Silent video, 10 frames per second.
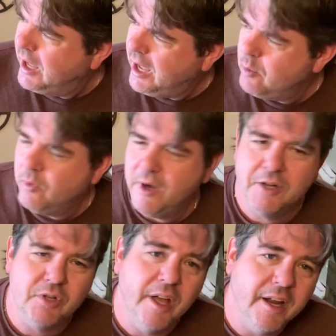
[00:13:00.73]
And when I
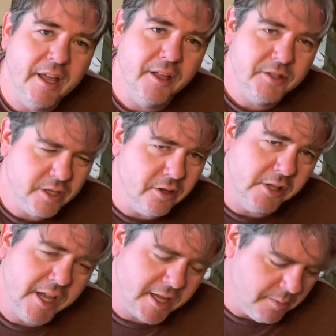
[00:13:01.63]
try to talk like I'm a